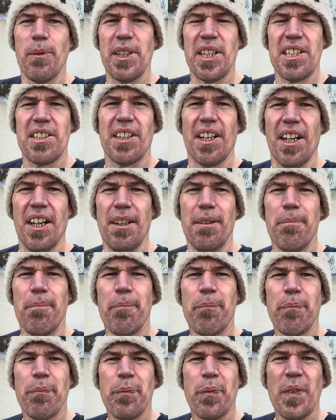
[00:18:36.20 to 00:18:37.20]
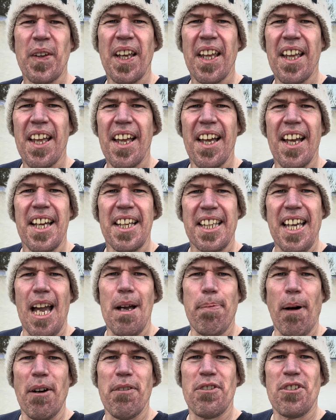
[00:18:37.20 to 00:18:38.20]
the turn. Getting
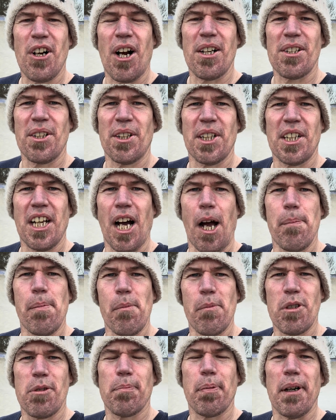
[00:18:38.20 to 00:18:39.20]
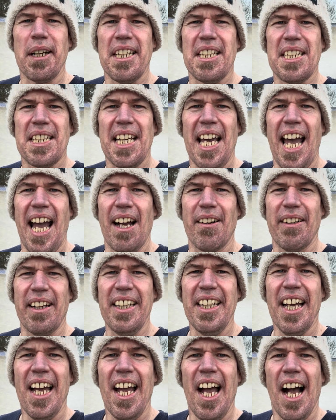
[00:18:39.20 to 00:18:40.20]
both trucks on the coping was pretty scary,
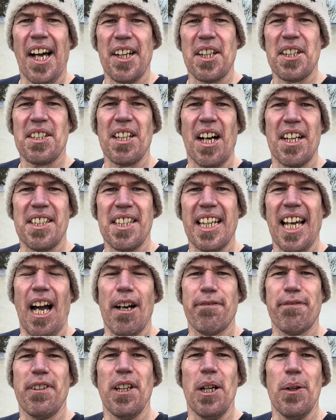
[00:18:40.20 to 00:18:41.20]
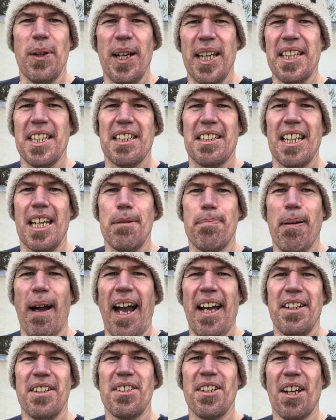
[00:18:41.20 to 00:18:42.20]
and I started to get a few in the deep
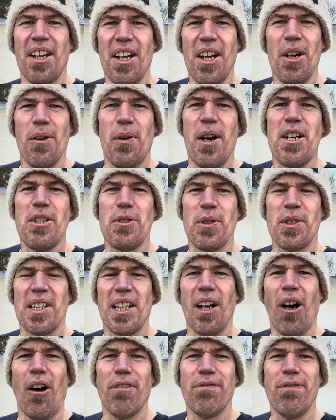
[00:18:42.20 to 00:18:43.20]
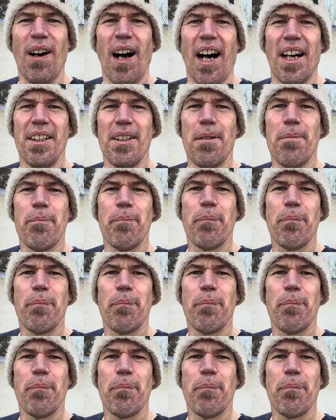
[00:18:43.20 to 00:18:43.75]
end, which was a lot of fun.